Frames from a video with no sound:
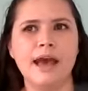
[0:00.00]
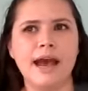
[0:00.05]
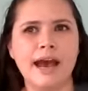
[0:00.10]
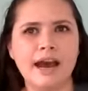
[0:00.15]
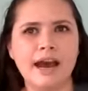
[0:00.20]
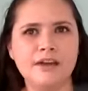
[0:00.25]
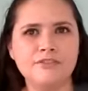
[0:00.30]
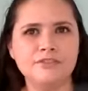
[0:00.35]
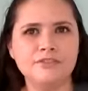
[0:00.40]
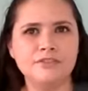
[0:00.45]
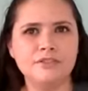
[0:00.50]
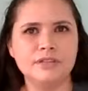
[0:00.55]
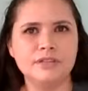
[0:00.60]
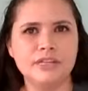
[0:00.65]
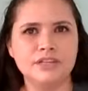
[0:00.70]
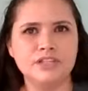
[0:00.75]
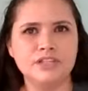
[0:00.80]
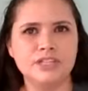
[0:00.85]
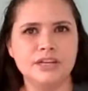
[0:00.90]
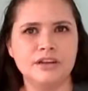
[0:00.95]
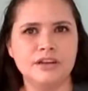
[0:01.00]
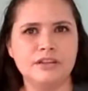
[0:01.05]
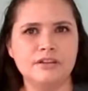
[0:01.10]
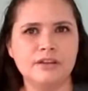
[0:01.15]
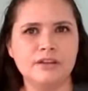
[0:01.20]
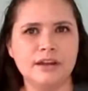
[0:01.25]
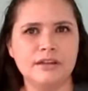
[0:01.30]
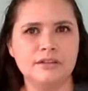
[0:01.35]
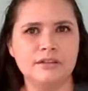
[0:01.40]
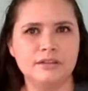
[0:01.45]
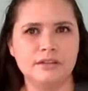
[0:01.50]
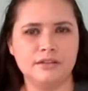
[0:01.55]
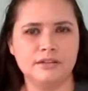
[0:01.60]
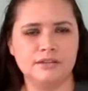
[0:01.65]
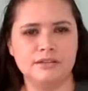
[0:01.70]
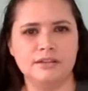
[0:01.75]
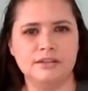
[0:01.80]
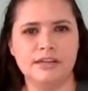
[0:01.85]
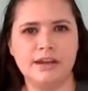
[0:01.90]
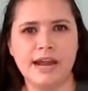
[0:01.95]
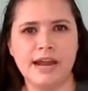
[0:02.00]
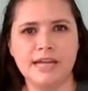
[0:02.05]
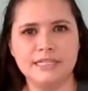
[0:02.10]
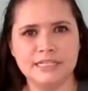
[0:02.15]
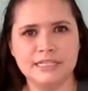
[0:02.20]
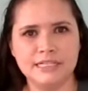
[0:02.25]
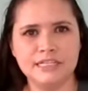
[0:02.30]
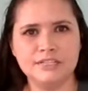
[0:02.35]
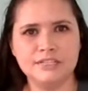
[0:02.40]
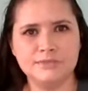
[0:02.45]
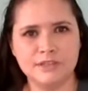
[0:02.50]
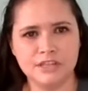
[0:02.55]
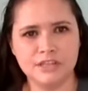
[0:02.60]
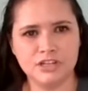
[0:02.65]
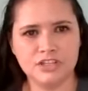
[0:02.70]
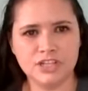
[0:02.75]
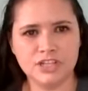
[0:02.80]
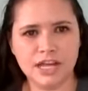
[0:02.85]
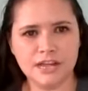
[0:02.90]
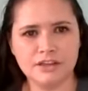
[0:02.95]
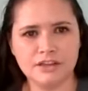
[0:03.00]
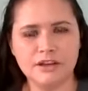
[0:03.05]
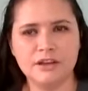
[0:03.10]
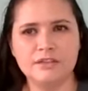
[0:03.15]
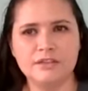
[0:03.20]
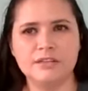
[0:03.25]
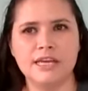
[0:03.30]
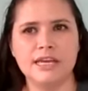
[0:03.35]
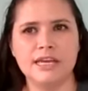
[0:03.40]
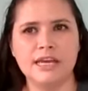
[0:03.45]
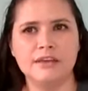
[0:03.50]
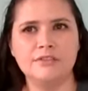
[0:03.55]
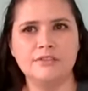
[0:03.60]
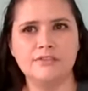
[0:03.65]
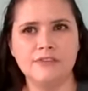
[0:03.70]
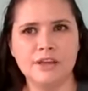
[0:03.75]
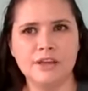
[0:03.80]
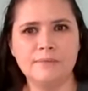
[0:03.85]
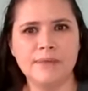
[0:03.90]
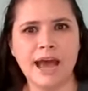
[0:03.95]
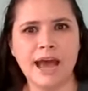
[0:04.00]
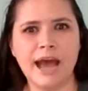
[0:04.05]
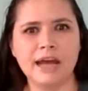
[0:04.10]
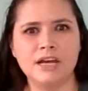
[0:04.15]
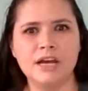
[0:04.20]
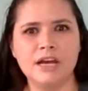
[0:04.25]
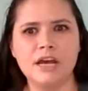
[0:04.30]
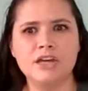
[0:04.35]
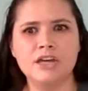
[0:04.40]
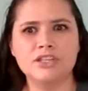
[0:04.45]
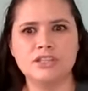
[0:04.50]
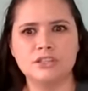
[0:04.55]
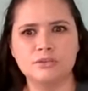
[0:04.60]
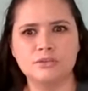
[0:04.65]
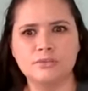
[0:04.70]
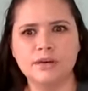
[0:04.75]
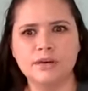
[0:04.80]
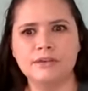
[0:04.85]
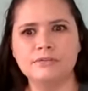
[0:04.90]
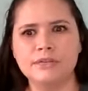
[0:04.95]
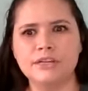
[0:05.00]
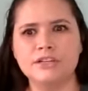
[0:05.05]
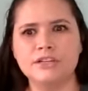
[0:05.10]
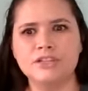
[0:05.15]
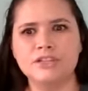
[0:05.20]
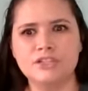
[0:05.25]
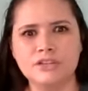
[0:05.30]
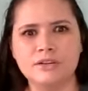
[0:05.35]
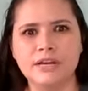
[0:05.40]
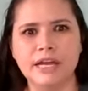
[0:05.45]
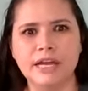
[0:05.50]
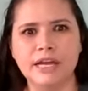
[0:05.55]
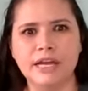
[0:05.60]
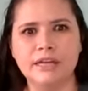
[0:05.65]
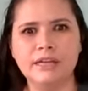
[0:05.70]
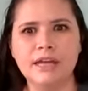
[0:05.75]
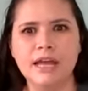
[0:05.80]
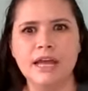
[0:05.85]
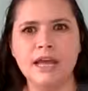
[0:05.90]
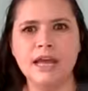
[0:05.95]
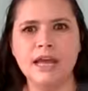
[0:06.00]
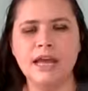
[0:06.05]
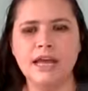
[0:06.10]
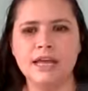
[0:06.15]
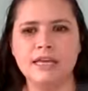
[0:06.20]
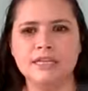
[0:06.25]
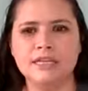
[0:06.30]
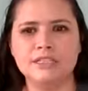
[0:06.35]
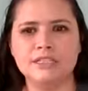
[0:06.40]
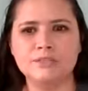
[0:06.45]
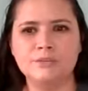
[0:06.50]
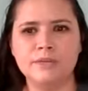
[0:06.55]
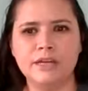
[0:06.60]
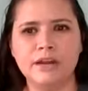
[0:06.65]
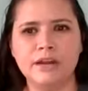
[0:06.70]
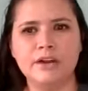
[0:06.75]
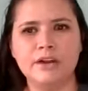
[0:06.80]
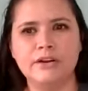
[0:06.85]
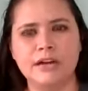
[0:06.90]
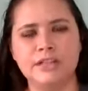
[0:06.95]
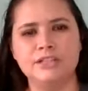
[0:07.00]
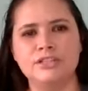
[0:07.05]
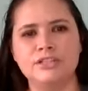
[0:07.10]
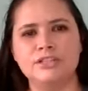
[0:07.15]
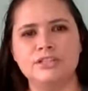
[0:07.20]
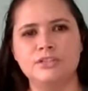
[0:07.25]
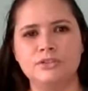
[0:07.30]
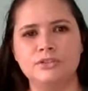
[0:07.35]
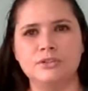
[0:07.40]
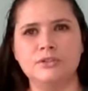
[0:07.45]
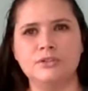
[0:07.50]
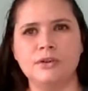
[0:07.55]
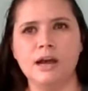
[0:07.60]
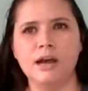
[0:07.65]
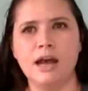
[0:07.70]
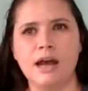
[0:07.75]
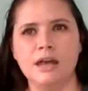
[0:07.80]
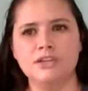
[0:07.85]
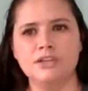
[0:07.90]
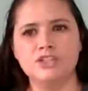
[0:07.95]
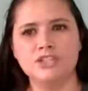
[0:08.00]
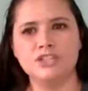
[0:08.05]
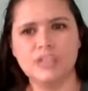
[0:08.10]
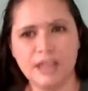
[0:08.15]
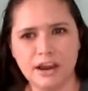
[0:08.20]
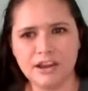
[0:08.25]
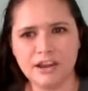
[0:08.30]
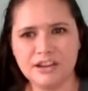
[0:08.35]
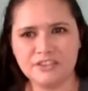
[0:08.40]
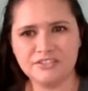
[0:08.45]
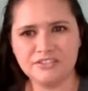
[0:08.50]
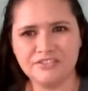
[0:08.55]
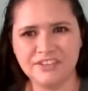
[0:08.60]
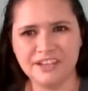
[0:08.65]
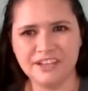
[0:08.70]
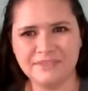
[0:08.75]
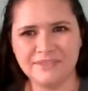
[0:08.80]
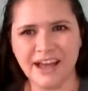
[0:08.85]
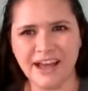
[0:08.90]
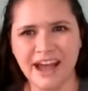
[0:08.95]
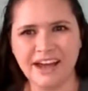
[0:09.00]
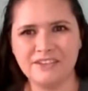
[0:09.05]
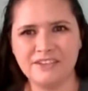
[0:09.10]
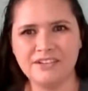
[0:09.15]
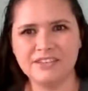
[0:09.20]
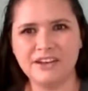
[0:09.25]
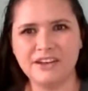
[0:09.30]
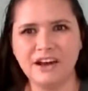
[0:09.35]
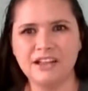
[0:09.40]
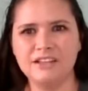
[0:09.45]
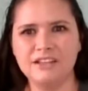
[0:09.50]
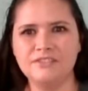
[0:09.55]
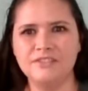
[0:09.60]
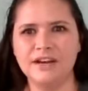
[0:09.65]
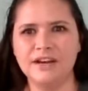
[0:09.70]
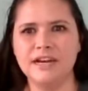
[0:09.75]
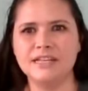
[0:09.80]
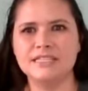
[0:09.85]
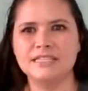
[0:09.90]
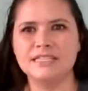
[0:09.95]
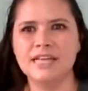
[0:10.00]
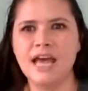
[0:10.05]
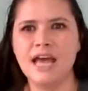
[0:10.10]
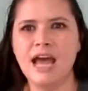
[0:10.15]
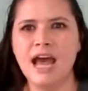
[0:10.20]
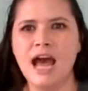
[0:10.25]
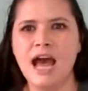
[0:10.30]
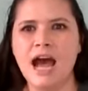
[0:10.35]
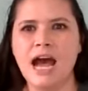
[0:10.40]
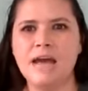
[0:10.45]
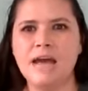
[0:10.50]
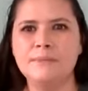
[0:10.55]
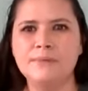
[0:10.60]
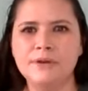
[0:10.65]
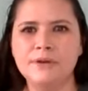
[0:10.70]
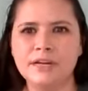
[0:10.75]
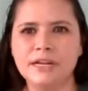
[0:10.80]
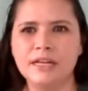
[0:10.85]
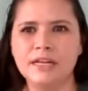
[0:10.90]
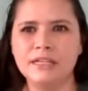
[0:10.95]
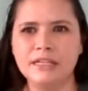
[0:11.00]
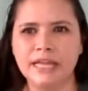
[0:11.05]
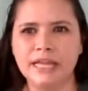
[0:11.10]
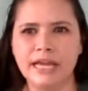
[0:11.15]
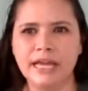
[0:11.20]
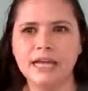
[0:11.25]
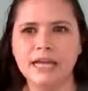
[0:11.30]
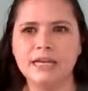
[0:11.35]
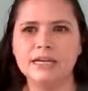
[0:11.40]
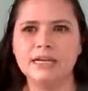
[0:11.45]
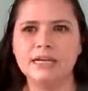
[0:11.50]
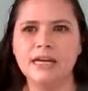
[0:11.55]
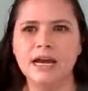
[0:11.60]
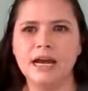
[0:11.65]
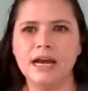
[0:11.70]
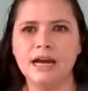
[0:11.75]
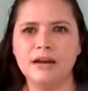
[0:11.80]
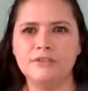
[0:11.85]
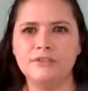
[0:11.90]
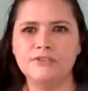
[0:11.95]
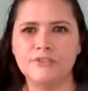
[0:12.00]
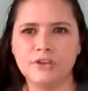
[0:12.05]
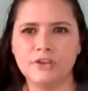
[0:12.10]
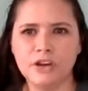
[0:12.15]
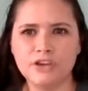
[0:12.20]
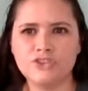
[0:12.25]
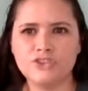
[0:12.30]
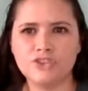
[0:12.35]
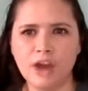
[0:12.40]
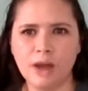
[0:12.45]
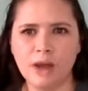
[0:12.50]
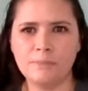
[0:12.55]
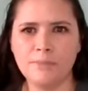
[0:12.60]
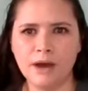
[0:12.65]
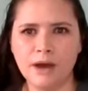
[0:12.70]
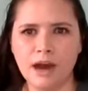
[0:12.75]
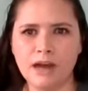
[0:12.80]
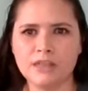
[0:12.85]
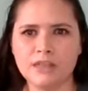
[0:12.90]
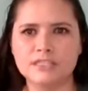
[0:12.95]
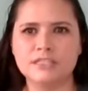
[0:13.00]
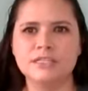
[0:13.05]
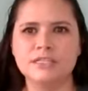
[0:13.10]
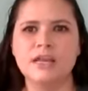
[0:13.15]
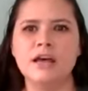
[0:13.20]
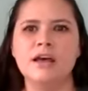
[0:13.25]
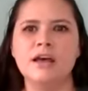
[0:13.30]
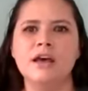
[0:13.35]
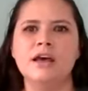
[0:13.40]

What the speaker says: After they share their ideas with each other, they get feedback. So what we are doing is we are going to share your feedback with all of us. I put a link for our Dropbox.